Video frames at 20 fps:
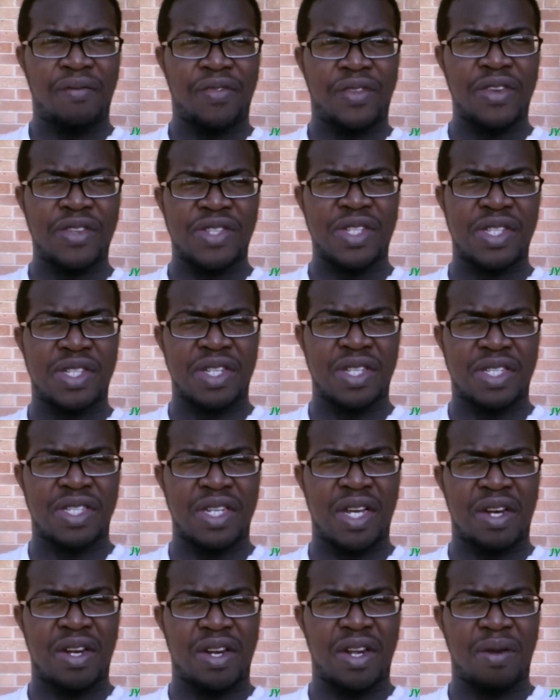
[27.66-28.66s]
This is a
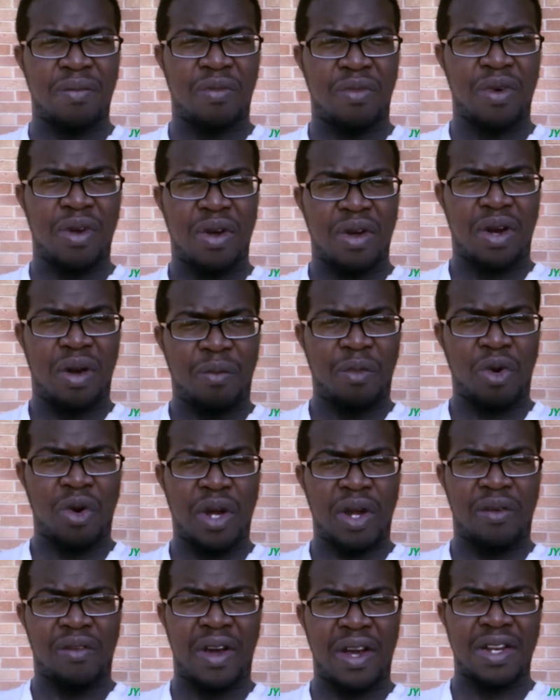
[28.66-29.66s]
Saturday
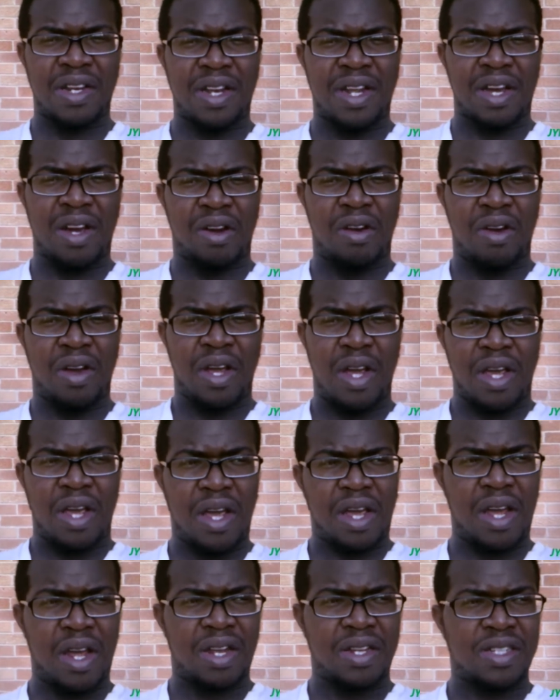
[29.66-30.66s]
morning right now,
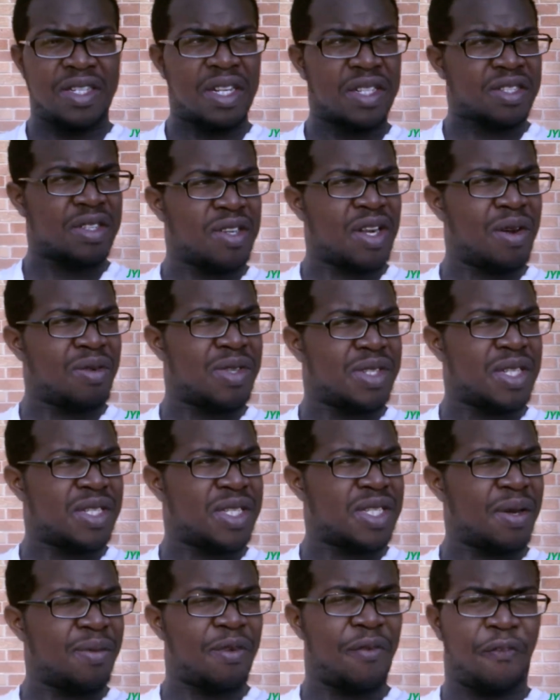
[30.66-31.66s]
and yesterday was
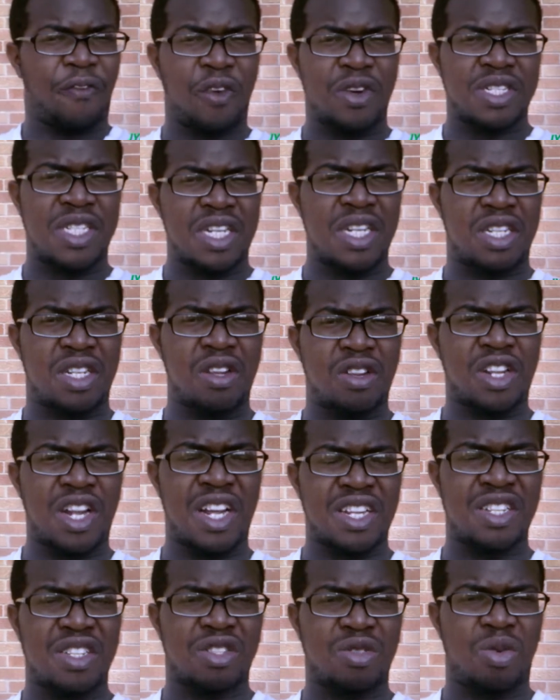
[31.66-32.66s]
December 14,
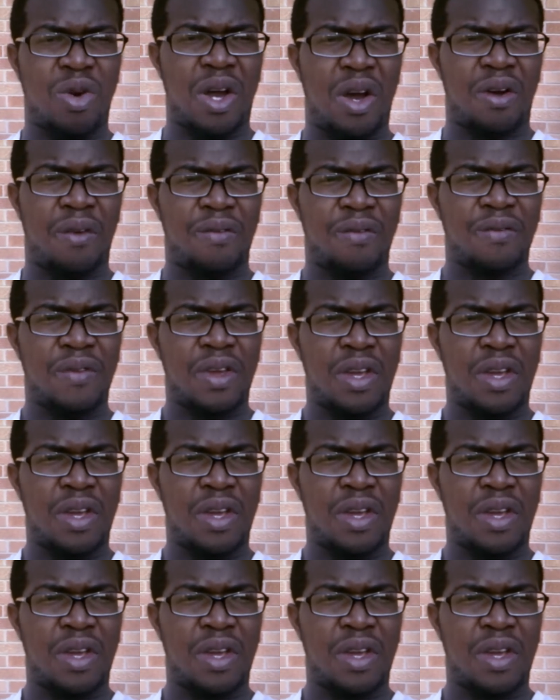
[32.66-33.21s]
2012.